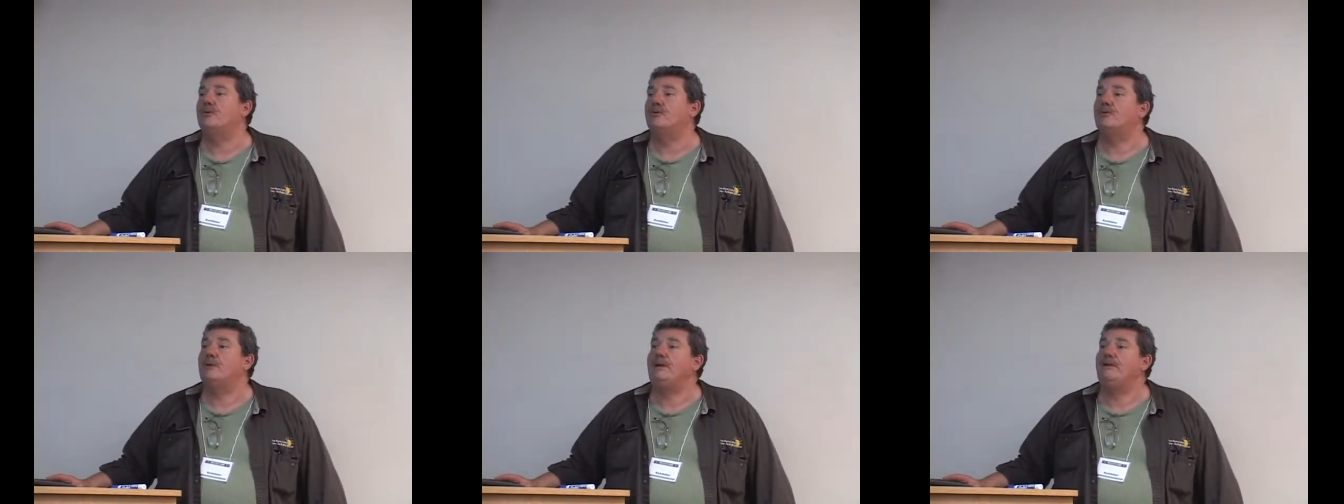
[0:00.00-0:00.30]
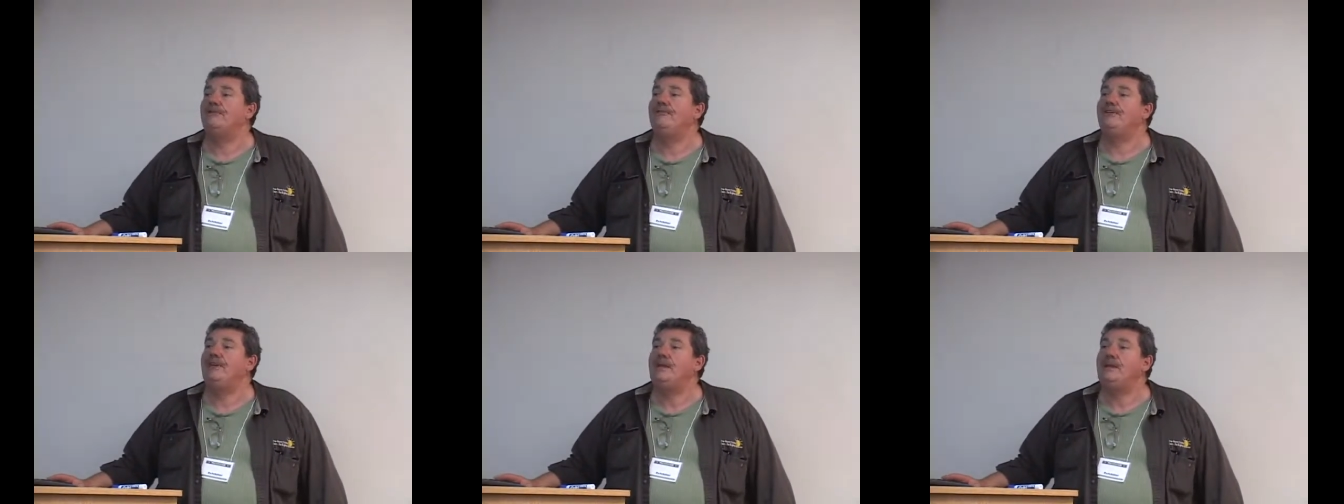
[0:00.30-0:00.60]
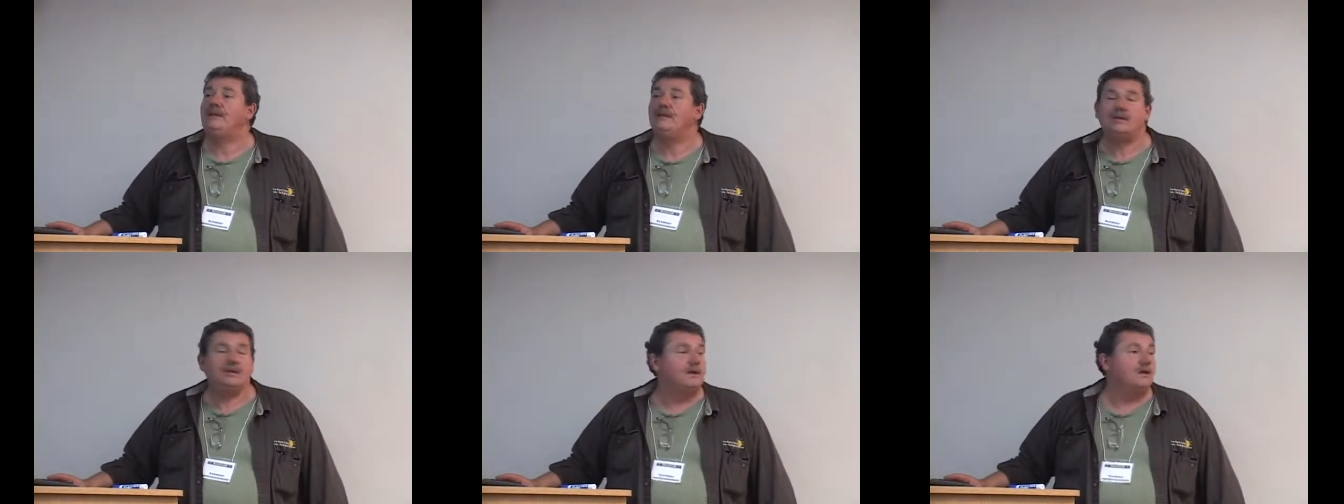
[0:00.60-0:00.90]
3
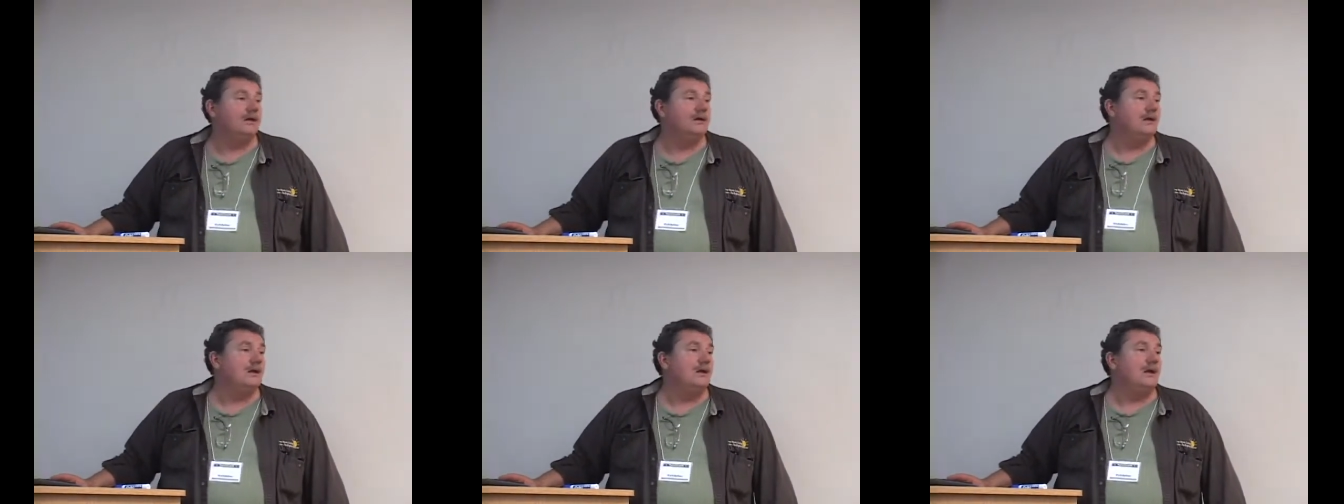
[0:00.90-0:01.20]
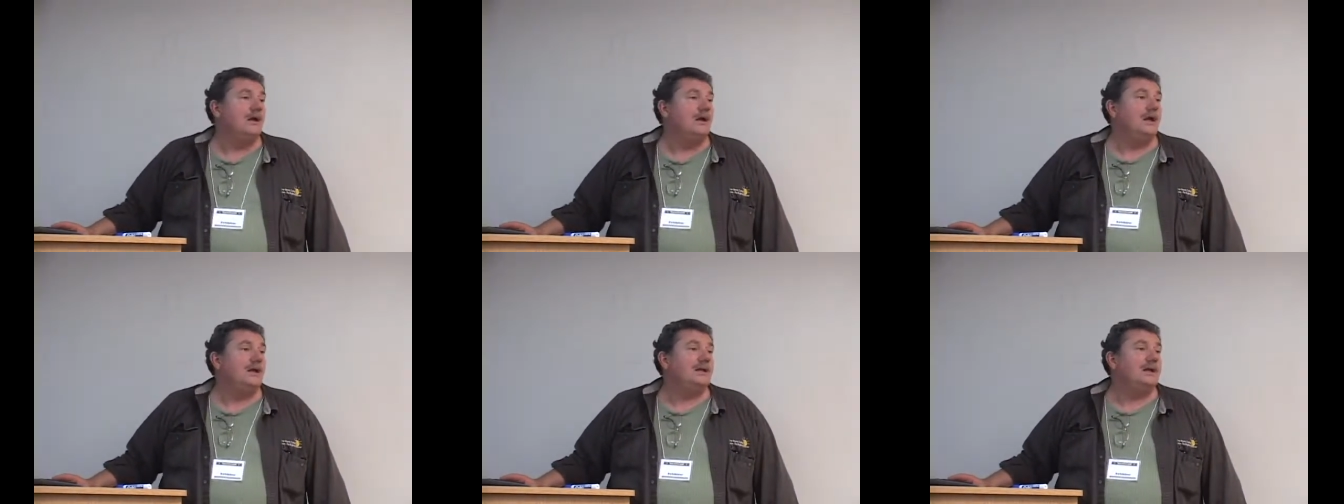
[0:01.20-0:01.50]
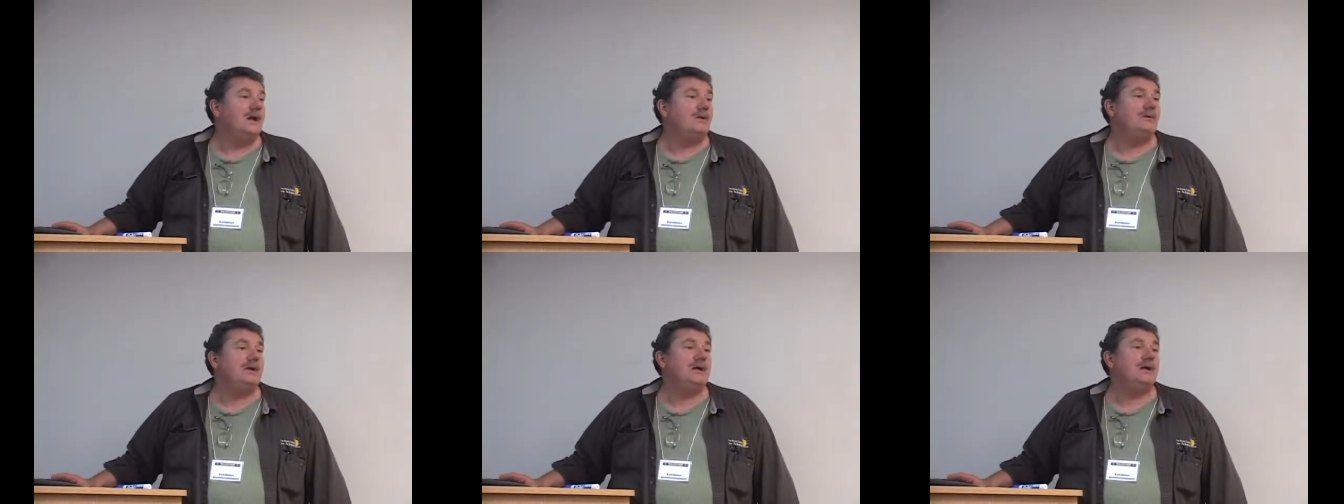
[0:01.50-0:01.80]
feet,
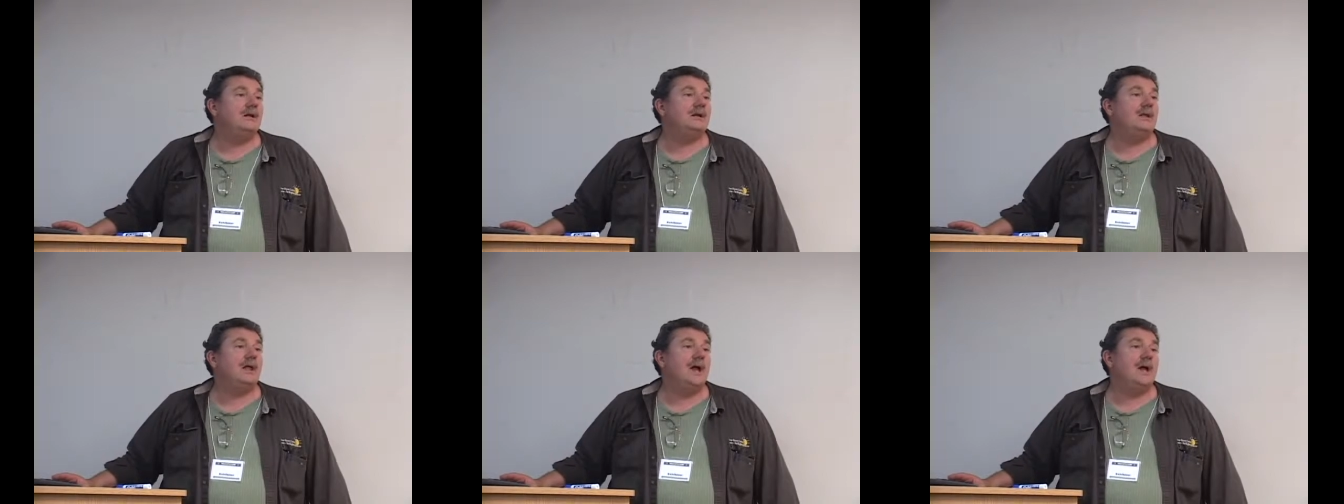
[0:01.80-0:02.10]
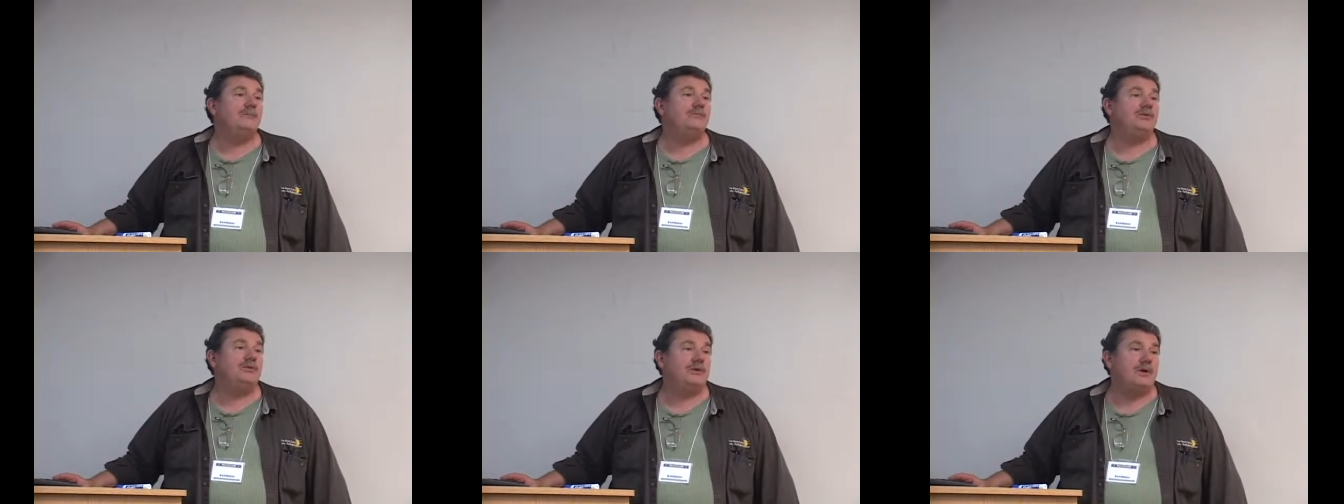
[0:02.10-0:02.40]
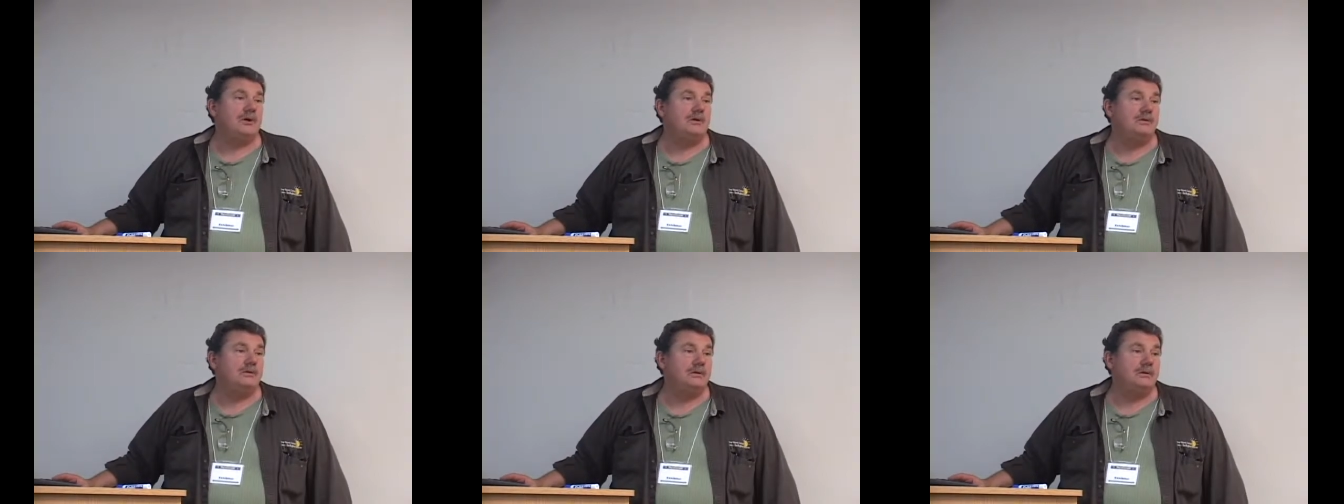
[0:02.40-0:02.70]
and then we hit
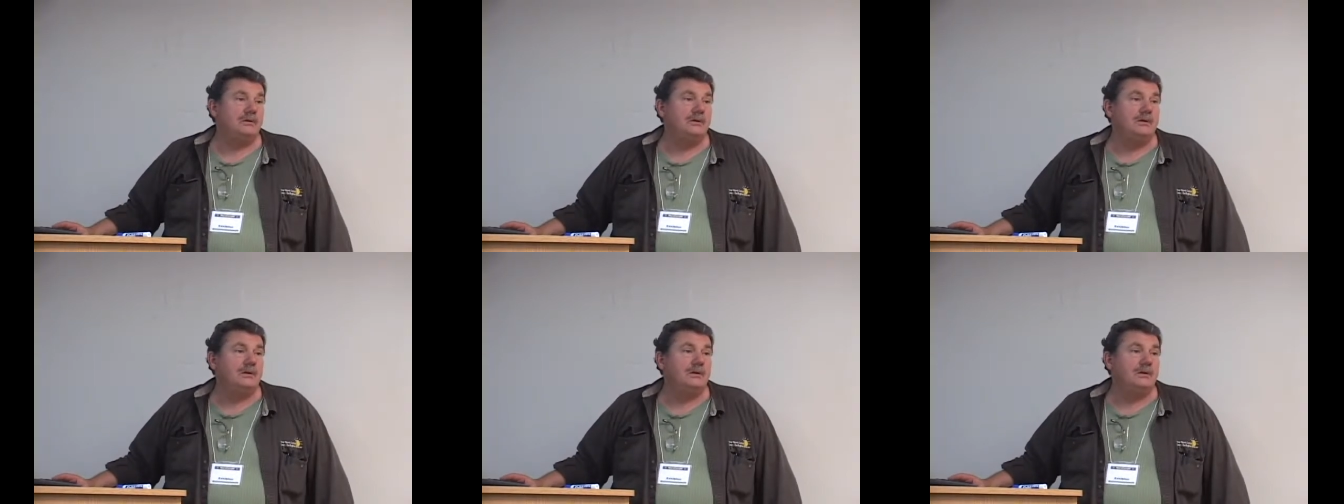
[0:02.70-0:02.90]
limestone.